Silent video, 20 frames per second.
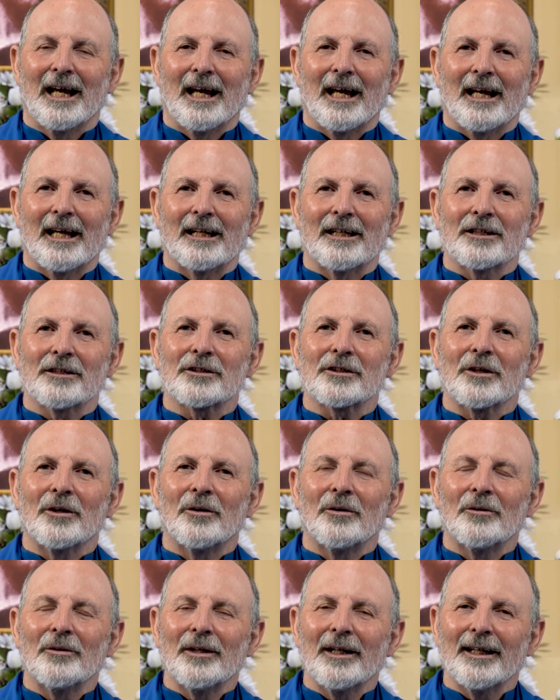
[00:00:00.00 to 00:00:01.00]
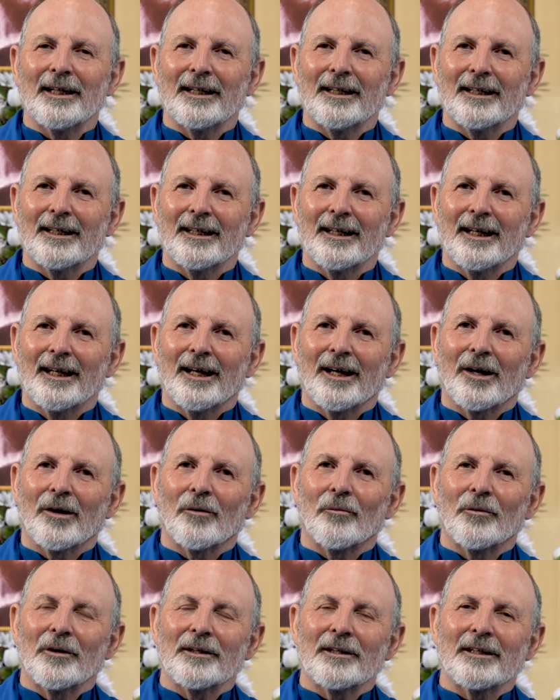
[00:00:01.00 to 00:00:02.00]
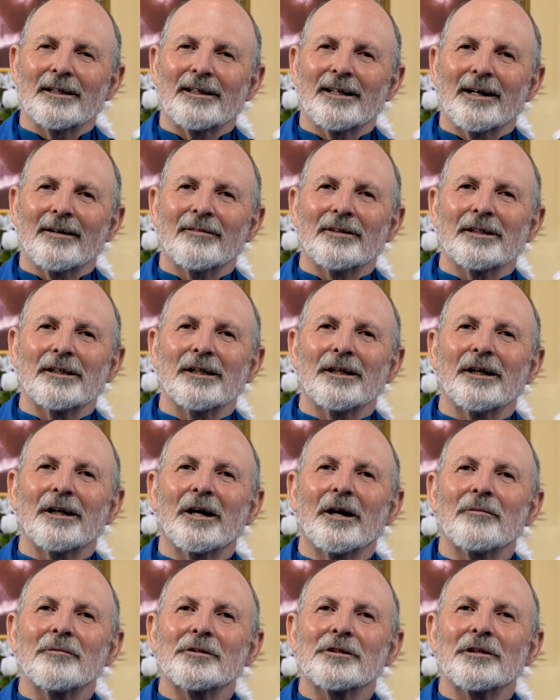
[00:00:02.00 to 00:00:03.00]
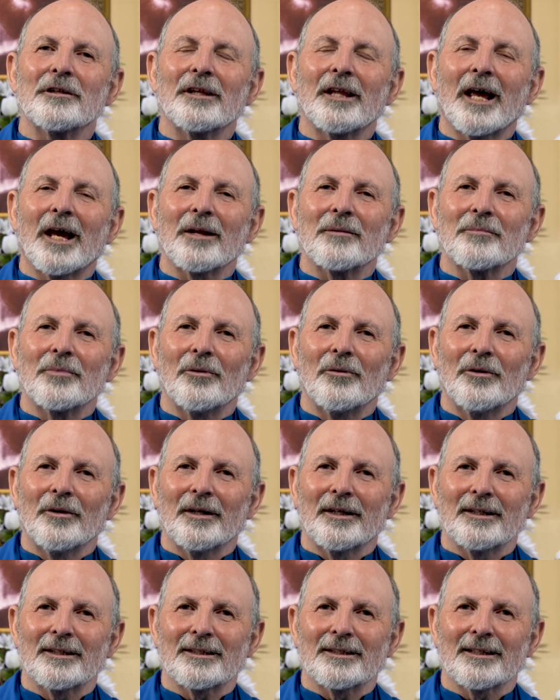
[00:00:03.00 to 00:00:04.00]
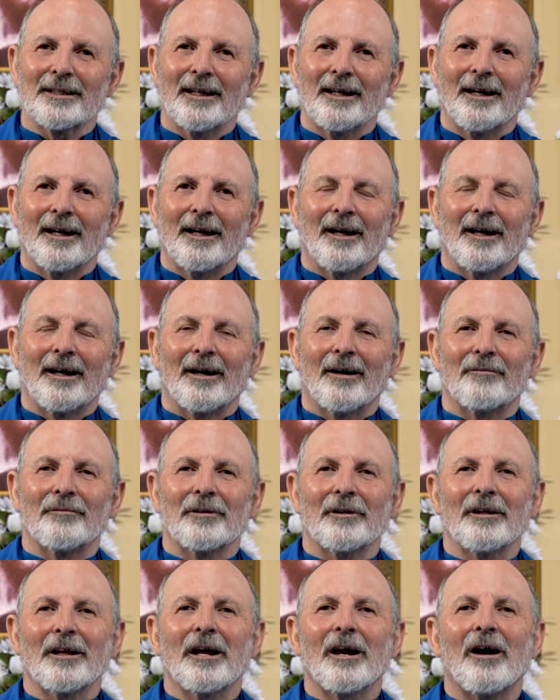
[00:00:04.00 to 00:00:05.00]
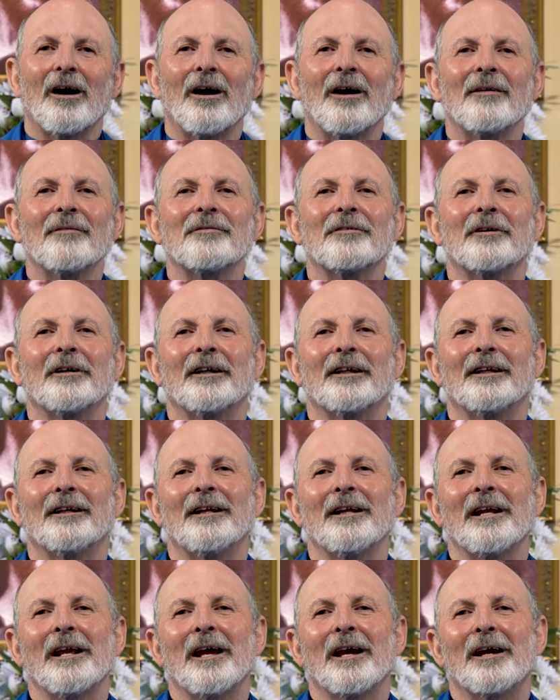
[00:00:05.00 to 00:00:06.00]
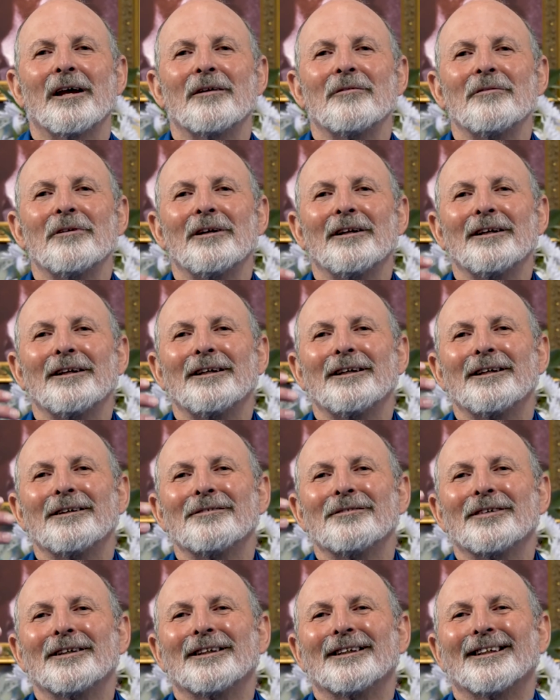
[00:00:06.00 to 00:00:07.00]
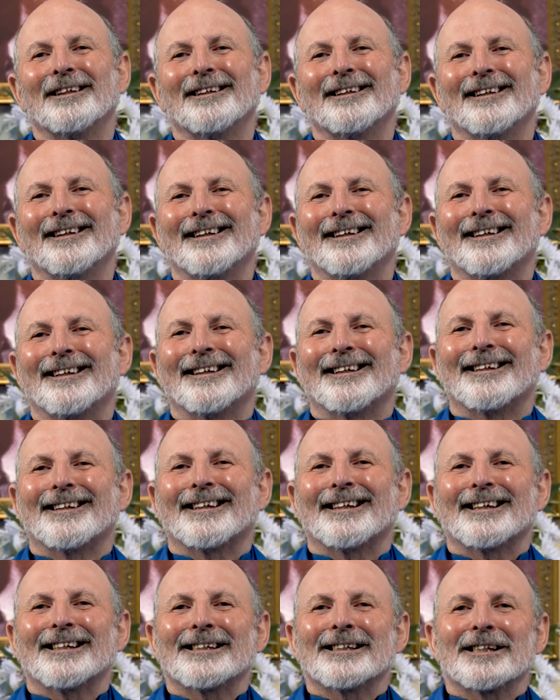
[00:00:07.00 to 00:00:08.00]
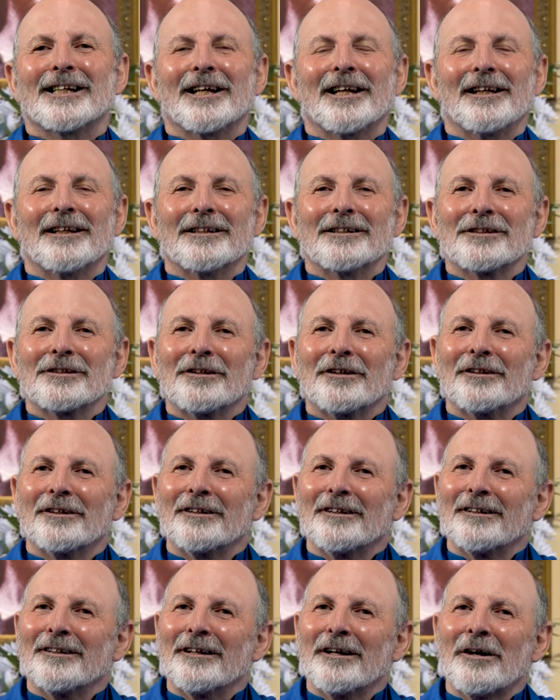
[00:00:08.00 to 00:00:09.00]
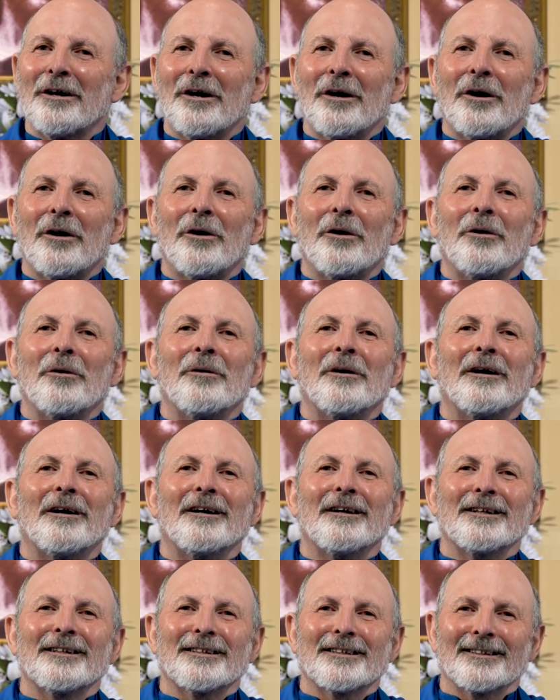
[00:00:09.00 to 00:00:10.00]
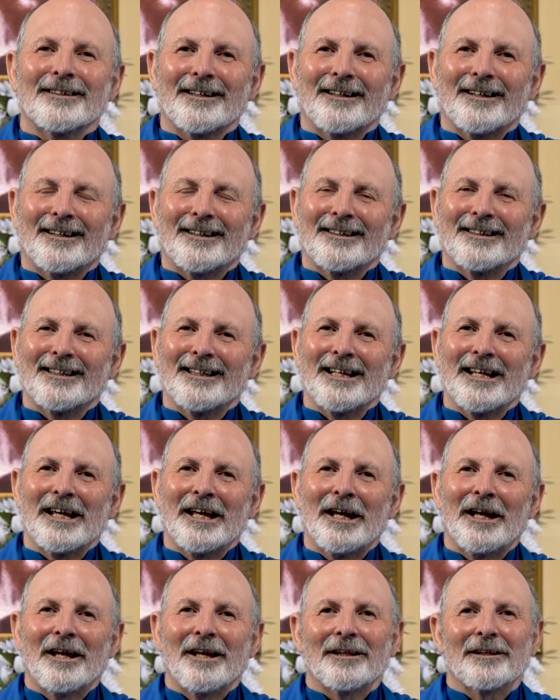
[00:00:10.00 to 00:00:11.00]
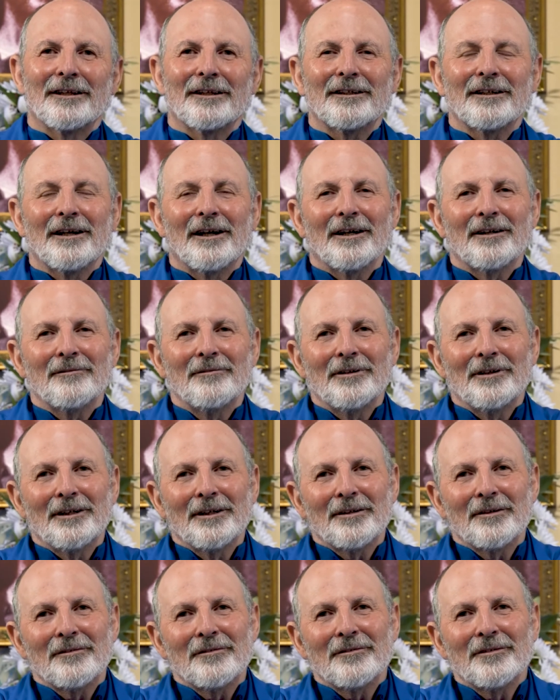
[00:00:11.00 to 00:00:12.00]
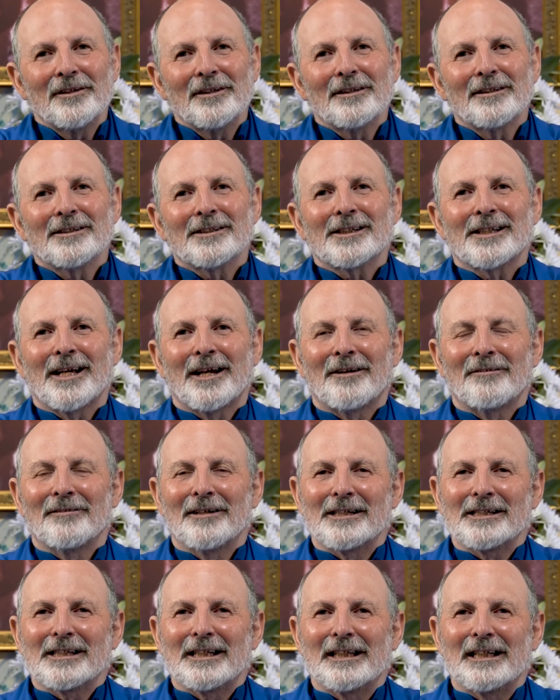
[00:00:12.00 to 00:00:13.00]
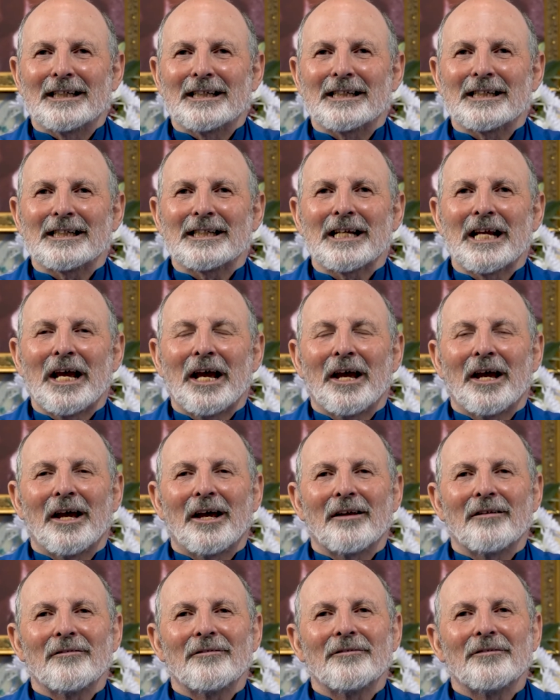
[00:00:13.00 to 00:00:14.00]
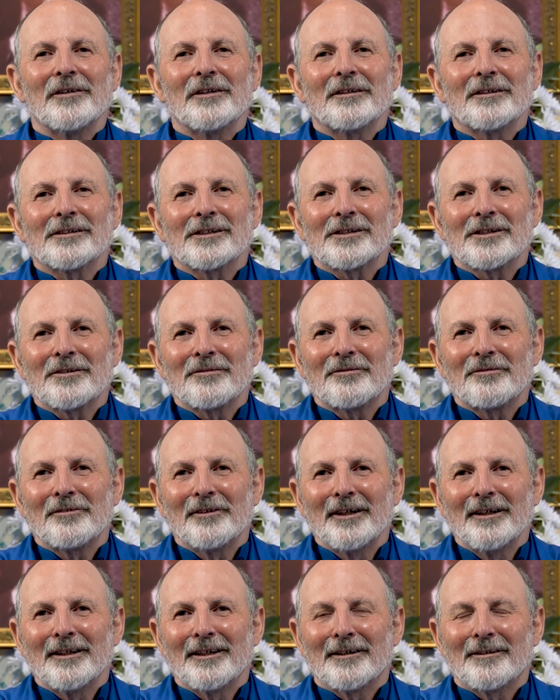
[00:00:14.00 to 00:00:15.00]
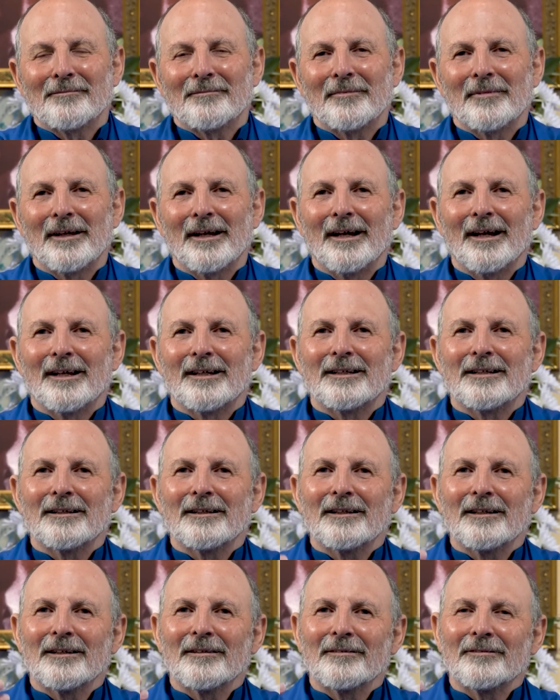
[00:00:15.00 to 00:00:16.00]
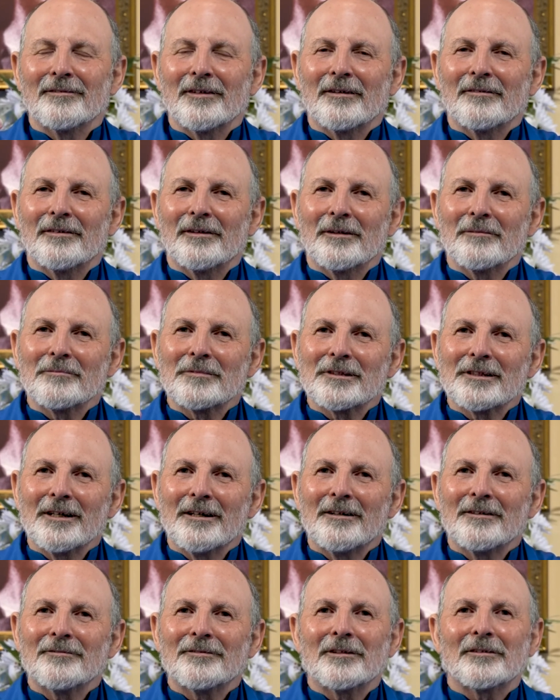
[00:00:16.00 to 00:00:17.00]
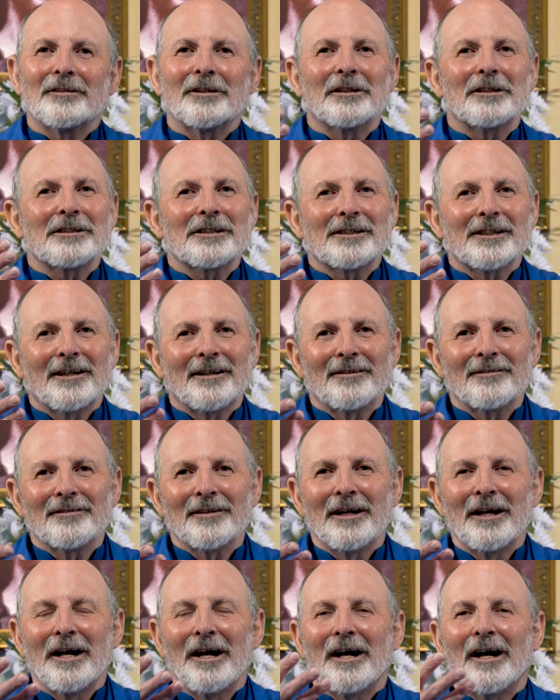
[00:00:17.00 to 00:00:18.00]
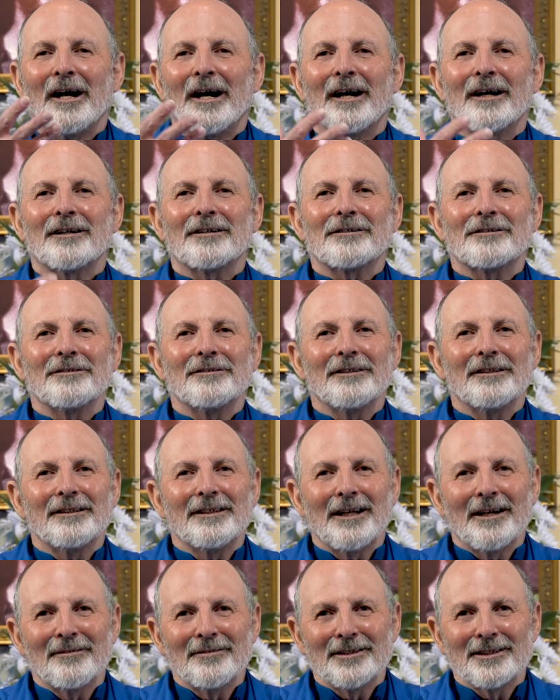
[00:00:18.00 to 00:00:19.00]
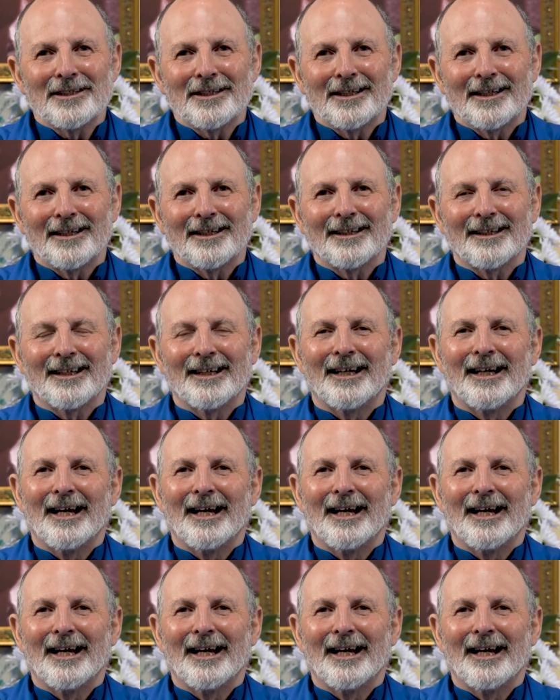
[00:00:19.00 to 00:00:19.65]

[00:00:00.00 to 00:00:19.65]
And it's only when the devotee comes to that point of really offering and really giving his or her whole heart to God that God really feels that resonance and feels the freedom to give of himself or herself to the devotee.